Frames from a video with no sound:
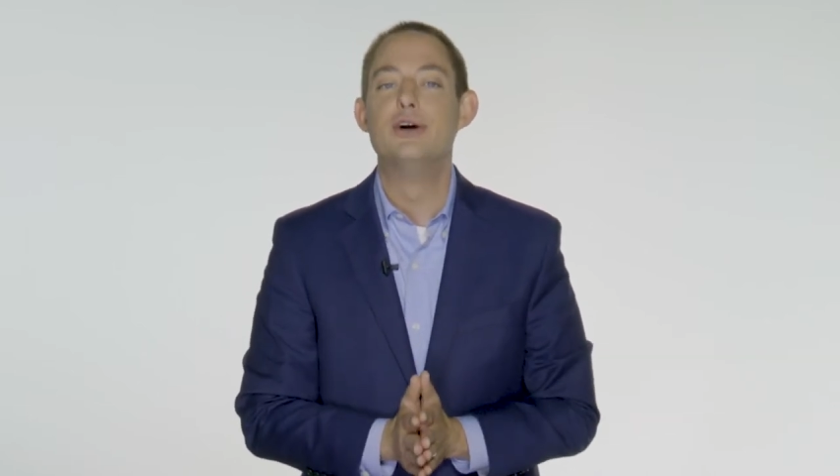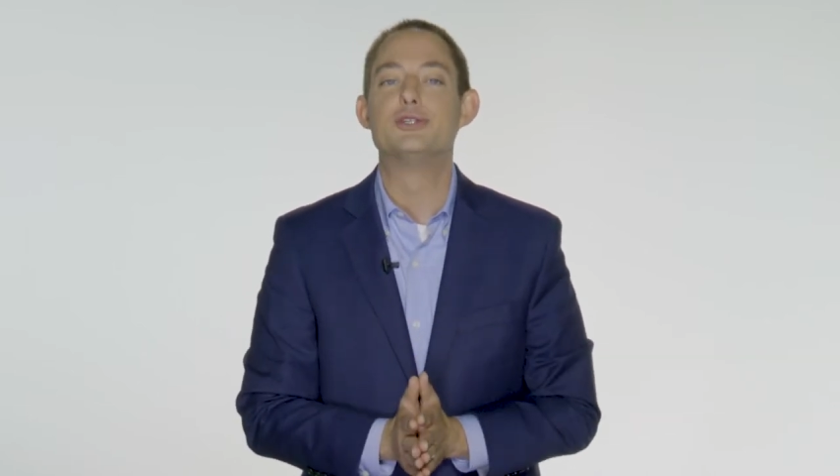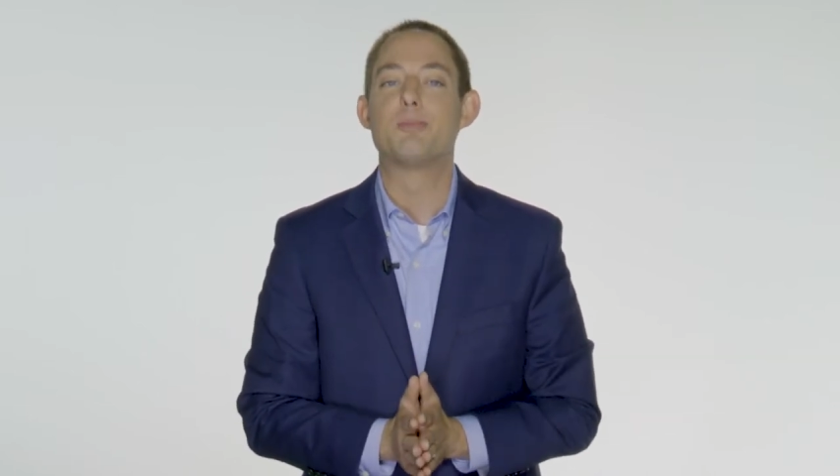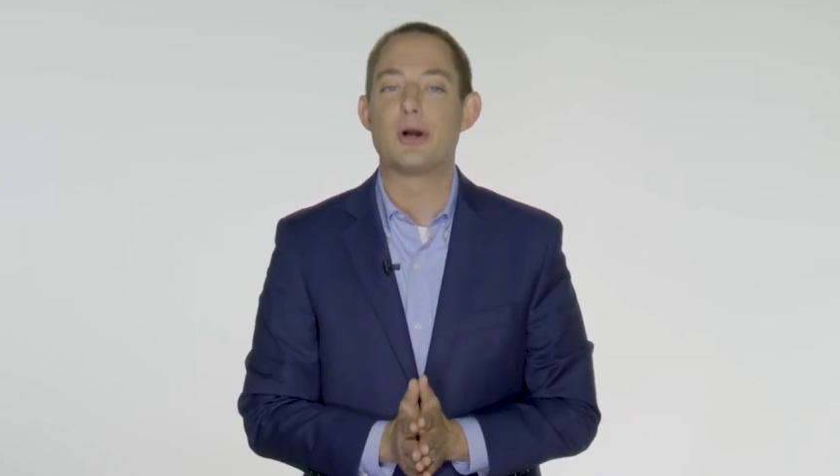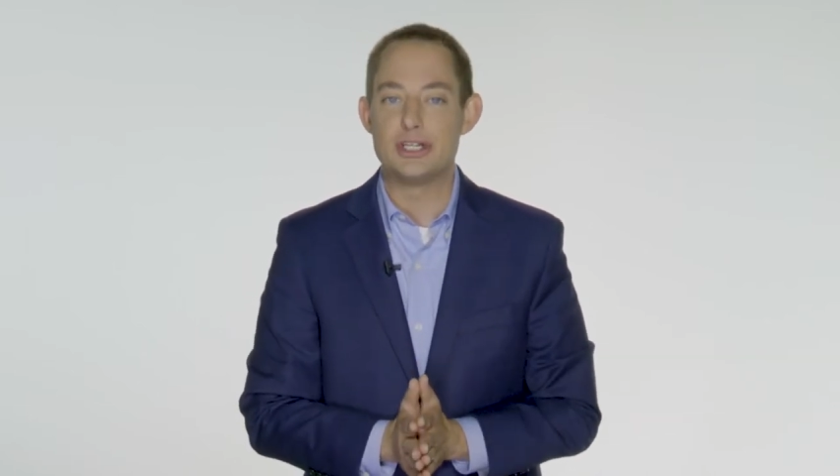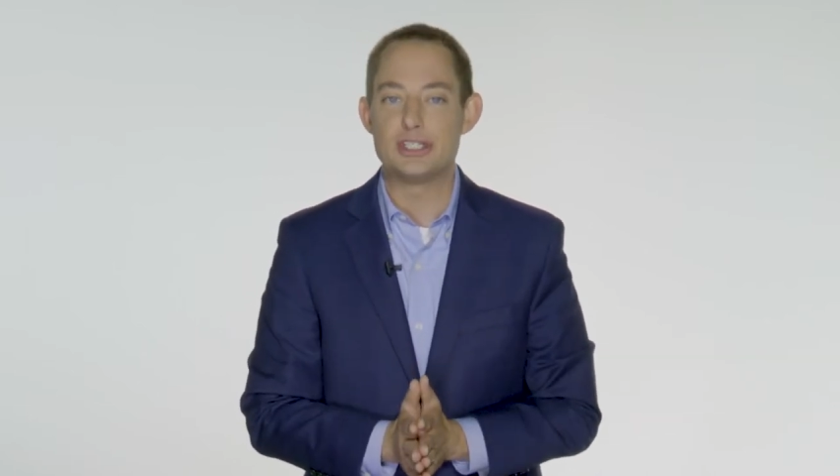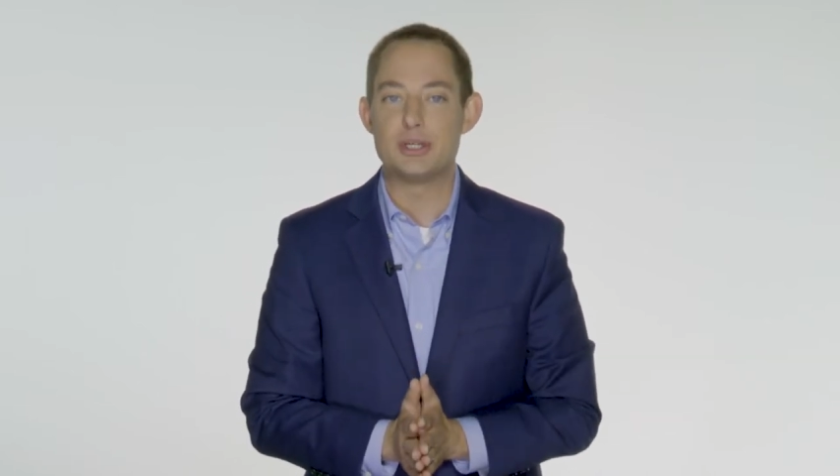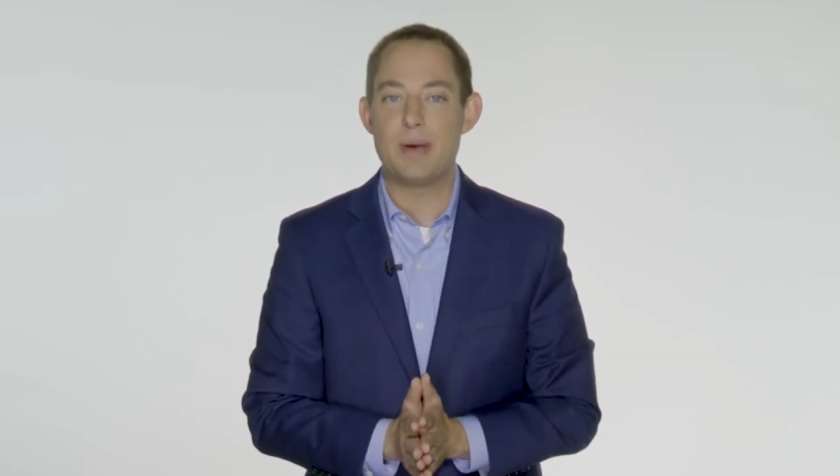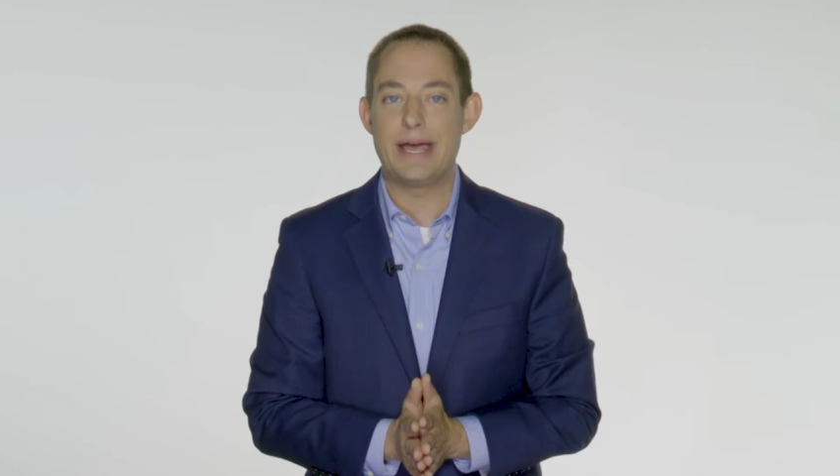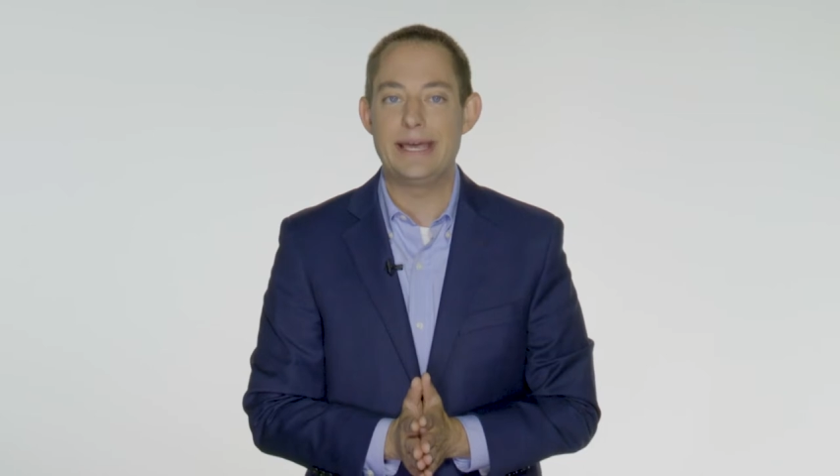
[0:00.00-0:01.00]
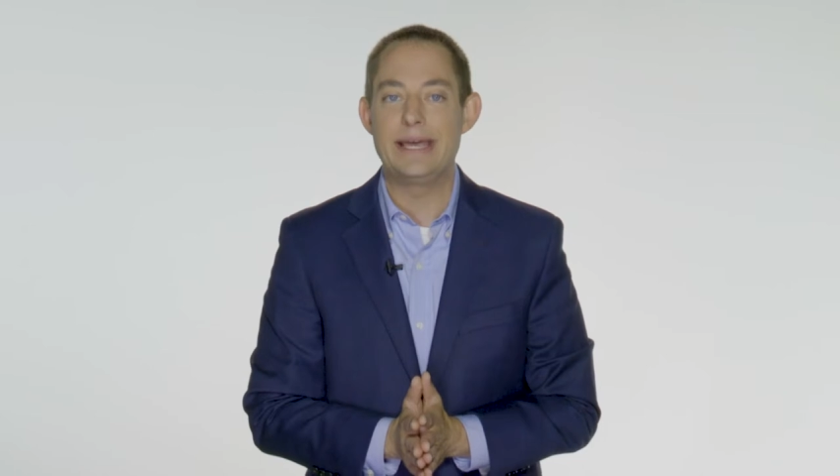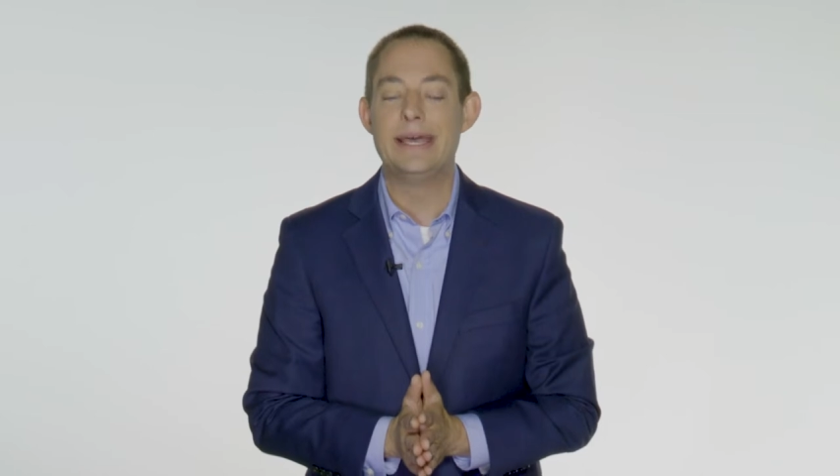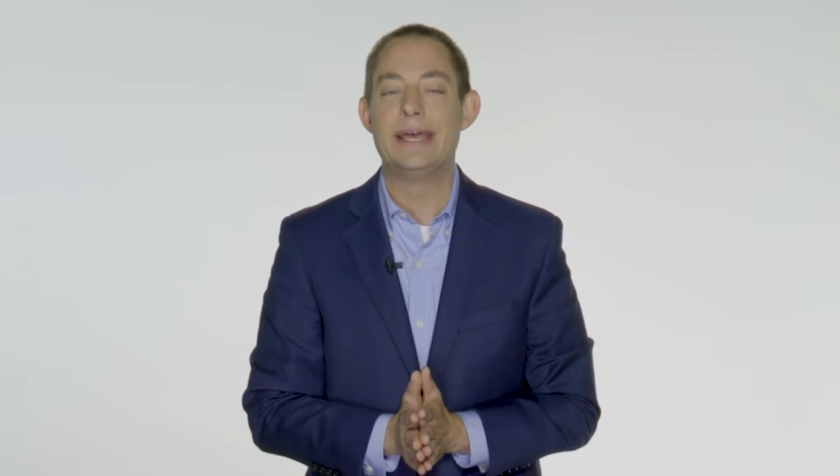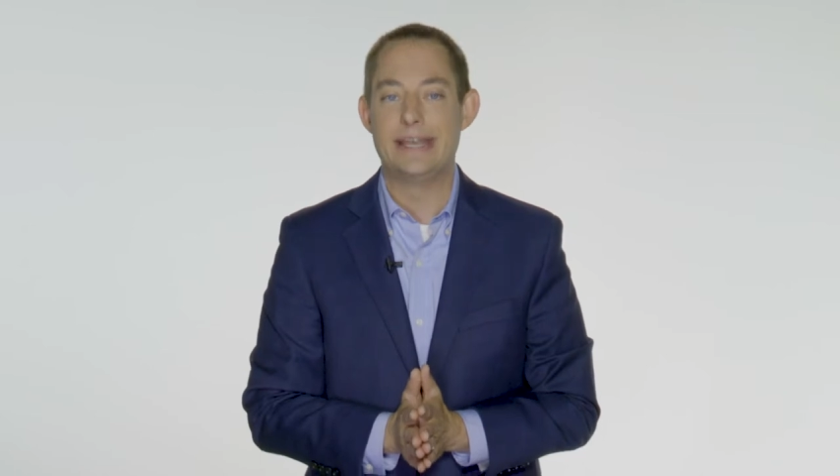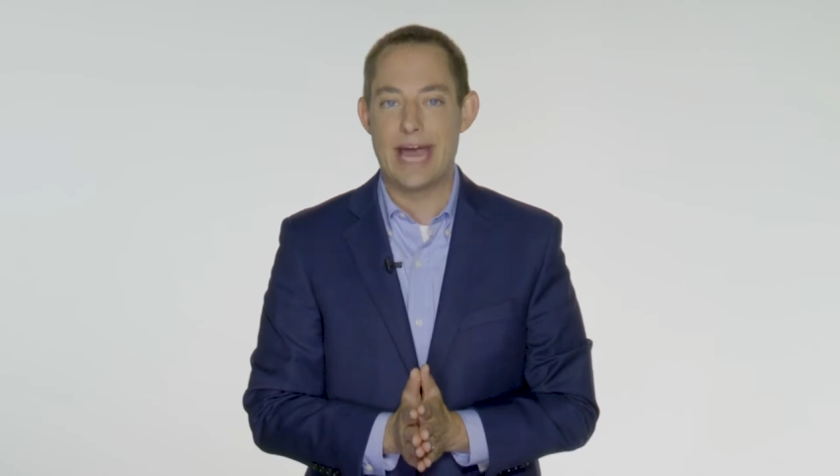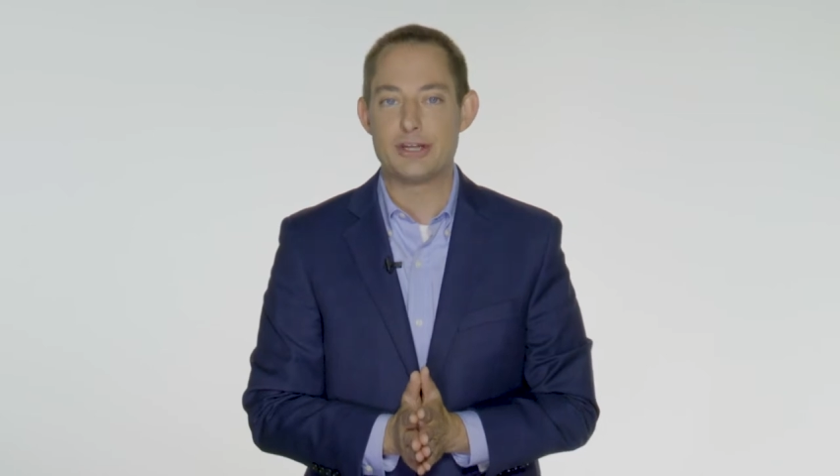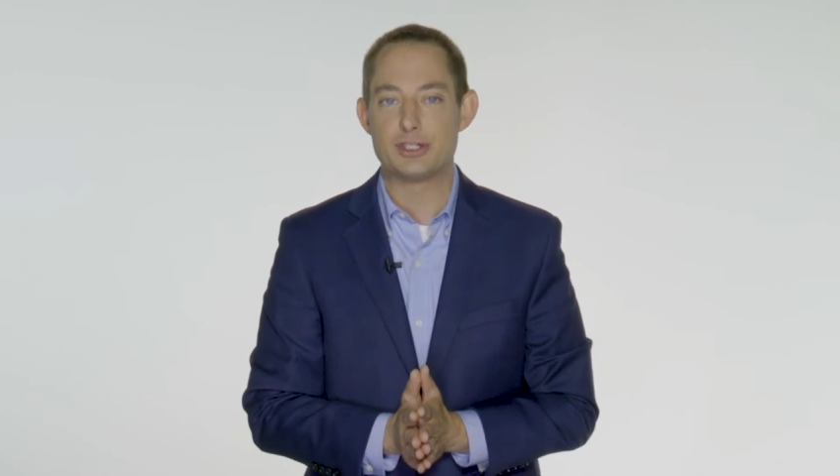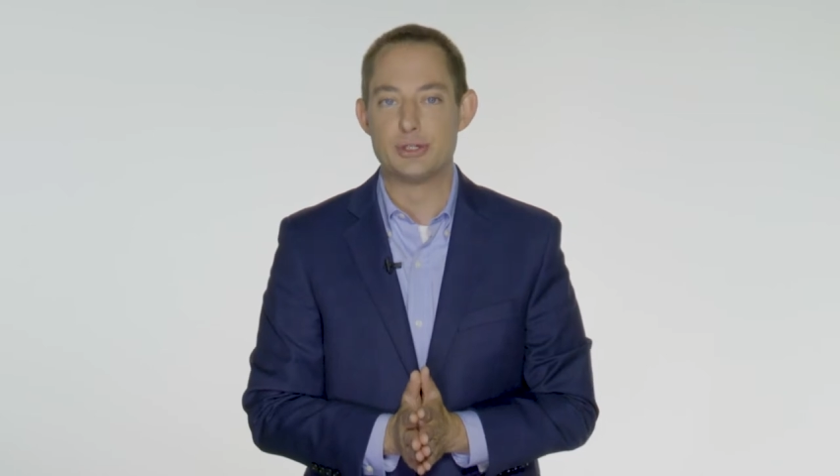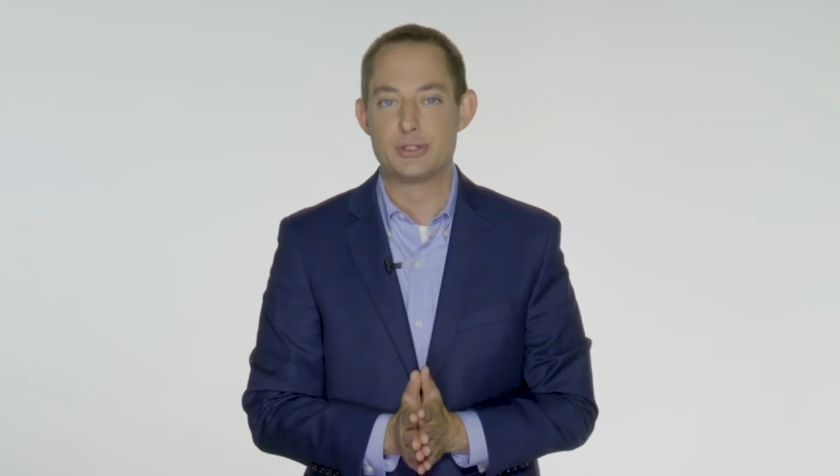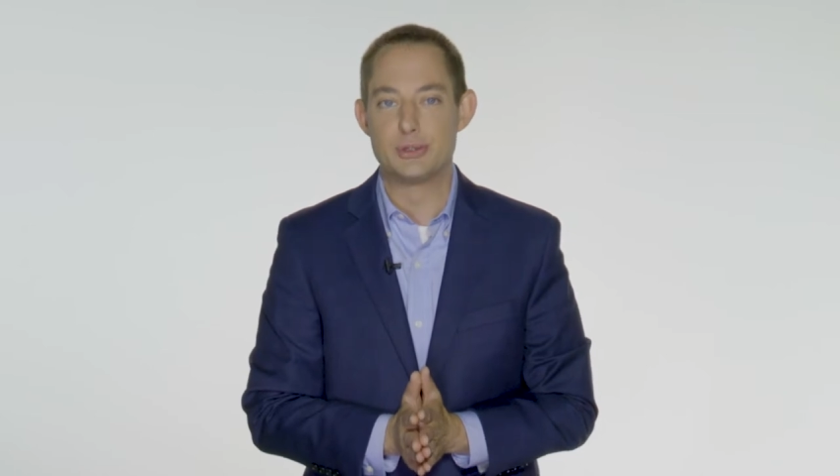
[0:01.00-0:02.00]
who's participating in
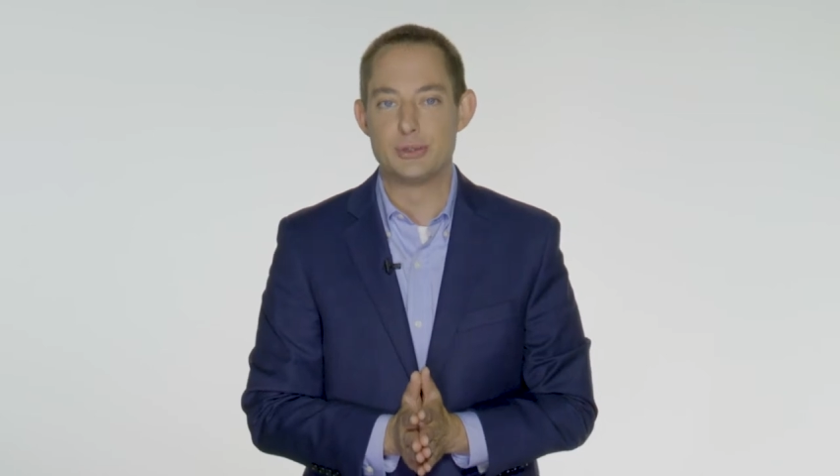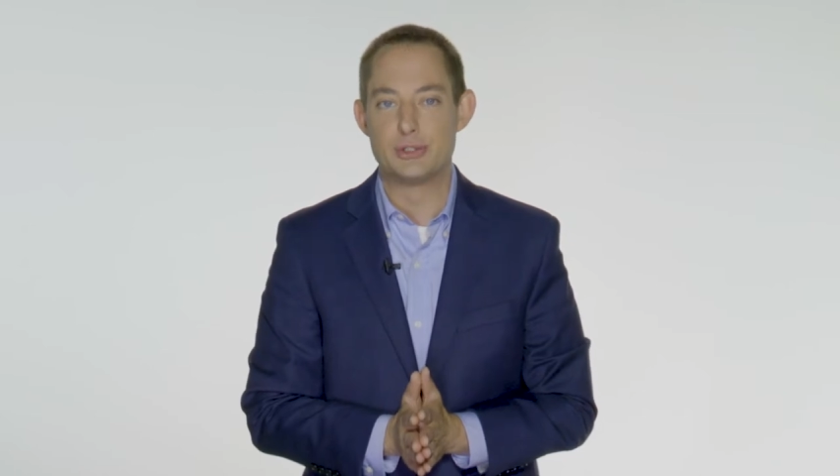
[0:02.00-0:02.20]
National School